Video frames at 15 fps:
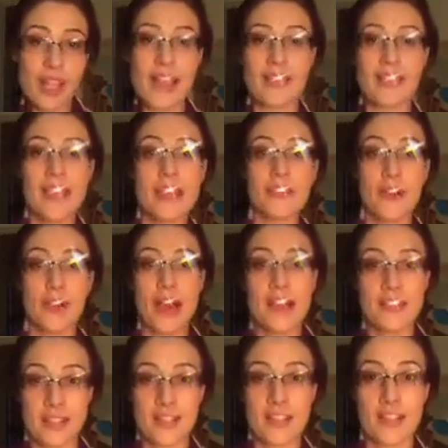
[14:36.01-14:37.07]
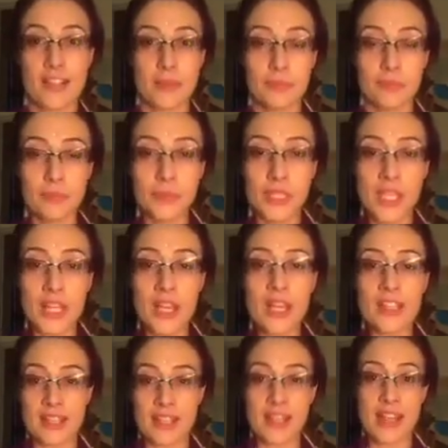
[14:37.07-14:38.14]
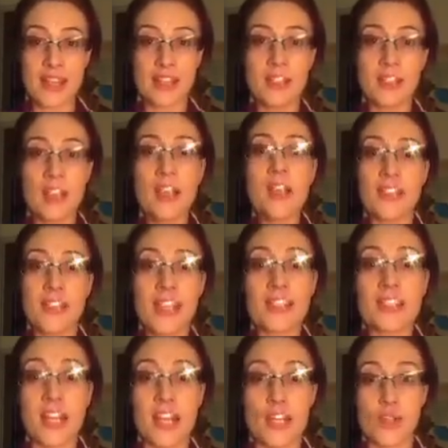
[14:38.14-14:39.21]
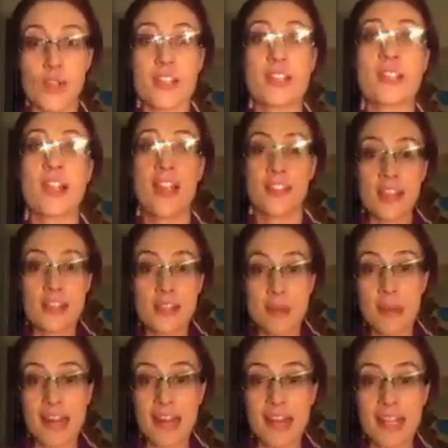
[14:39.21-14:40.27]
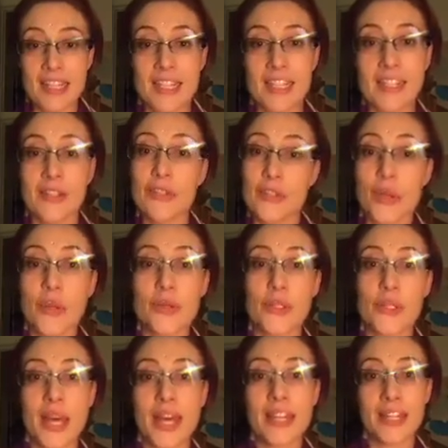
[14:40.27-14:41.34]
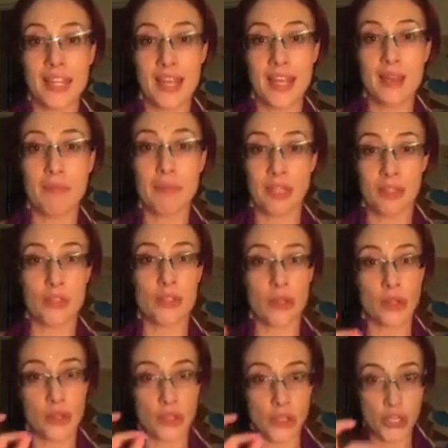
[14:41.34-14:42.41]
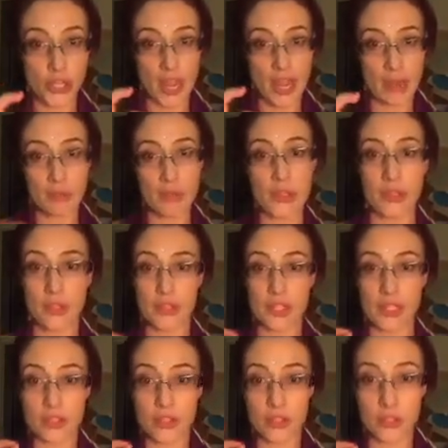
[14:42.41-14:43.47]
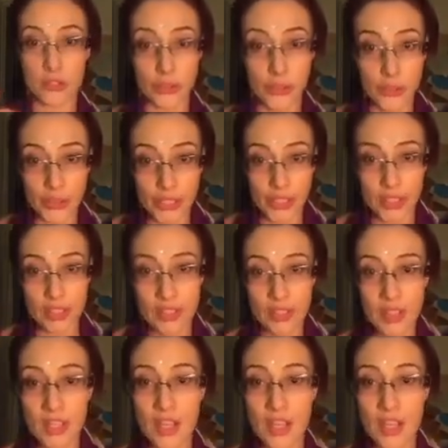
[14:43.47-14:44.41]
and therefore our system says, that's dangerous, that's a bad idea, don't do that again because you got shamed, you got excluded,